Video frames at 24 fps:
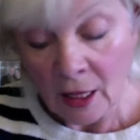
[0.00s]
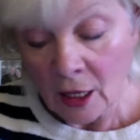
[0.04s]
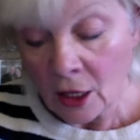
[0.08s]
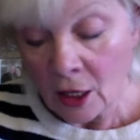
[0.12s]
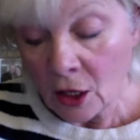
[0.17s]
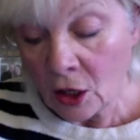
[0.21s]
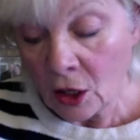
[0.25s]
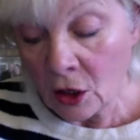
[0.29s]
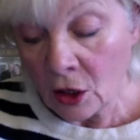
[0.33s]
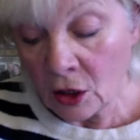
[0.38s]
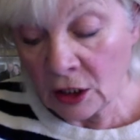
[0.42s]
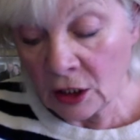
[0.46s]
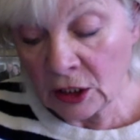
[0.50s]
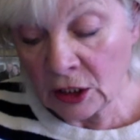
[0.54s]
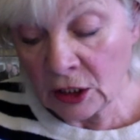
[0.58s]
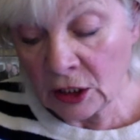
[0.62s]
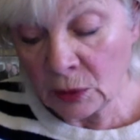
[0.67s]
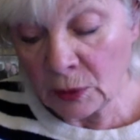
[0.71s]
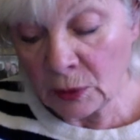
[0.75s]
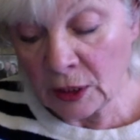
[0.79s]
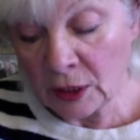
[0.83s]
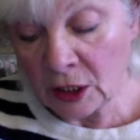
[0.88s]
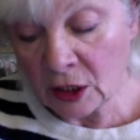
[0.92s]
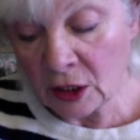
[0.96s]
Earlier we
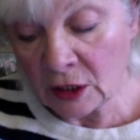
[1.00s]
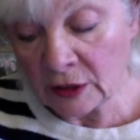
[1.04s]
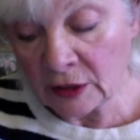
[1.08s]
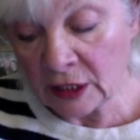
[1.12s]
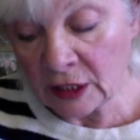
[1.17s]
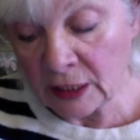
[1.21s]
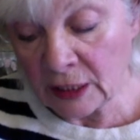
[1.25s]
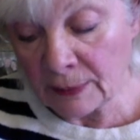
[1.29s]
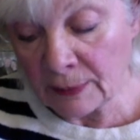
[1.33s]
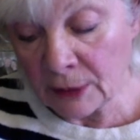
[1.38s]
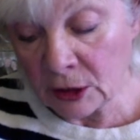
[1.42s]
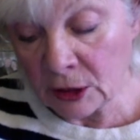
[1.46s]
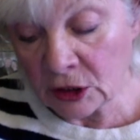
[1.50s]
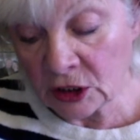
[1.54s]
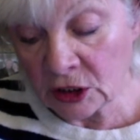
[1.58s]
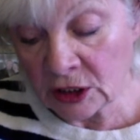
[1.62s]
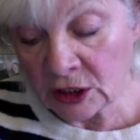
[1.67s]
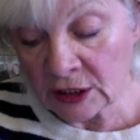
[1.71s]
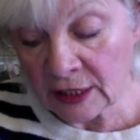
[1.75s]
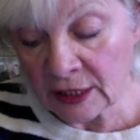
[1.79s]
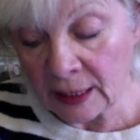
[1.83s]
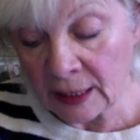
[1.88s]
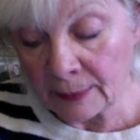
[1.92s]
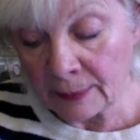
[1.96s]
learned that emotions
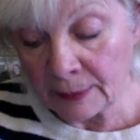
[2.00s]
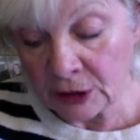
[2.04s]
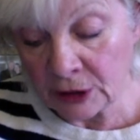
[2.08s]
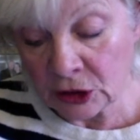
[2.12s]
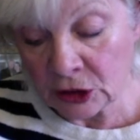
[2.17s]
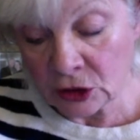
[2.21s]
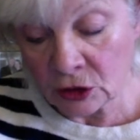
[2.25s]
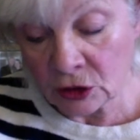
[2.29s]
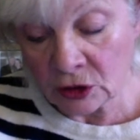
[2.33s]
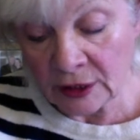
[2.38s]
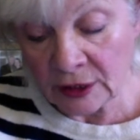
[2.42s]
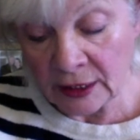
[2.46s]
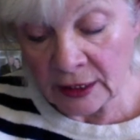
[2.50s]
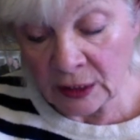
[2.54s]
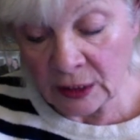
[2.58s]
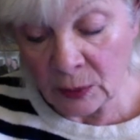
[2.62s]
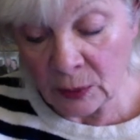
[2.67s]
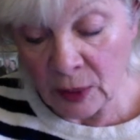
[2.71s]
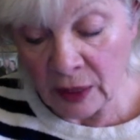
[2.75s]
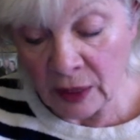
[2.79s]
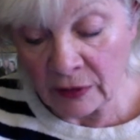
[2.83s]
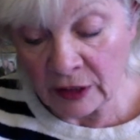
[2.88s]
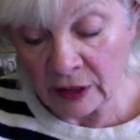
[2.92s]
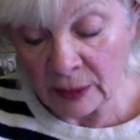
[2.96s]
can be stored anywhere
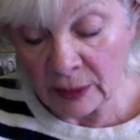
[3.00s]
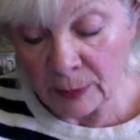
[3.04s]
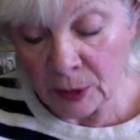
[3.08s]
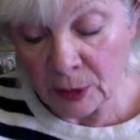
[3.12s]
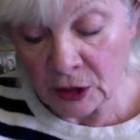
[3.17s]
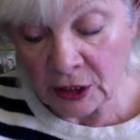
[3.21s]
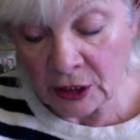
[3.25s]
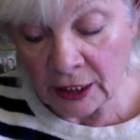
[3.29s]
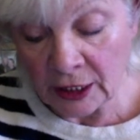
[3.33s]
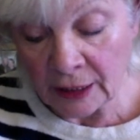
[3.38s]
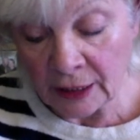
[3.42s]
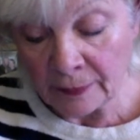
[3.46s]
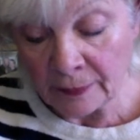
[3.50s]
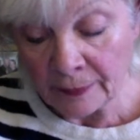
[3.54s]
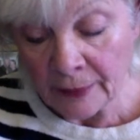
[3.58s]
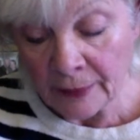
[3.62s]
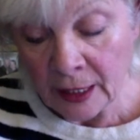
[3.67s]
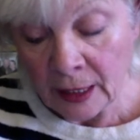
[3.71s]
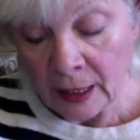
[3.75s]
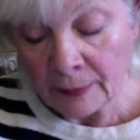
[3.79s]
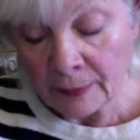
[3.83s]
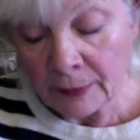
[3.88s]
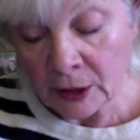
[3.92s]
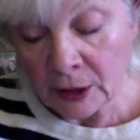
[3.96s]
in the body
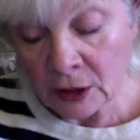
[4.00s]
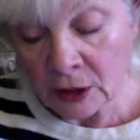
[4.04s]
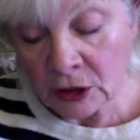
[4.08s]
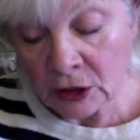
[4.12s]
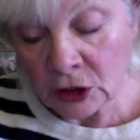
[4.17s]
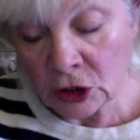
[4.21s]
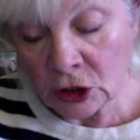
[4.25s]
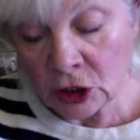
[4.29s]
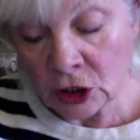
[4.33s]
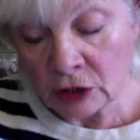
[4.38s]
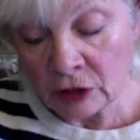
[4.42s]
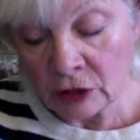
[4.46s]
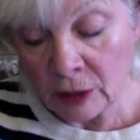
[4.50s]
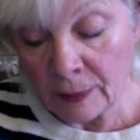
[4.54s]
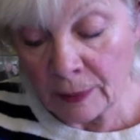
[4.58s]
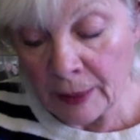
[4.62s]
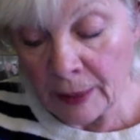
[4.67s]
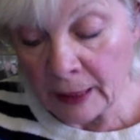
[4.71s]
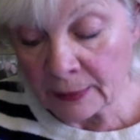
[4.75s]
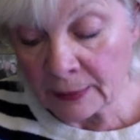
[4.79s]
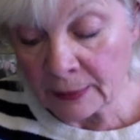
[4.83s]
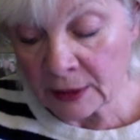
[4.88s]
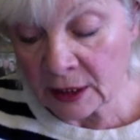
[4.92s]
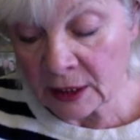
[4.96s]
because
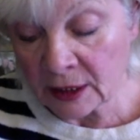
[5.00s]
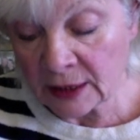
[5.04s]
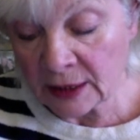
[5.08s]
neuropeptides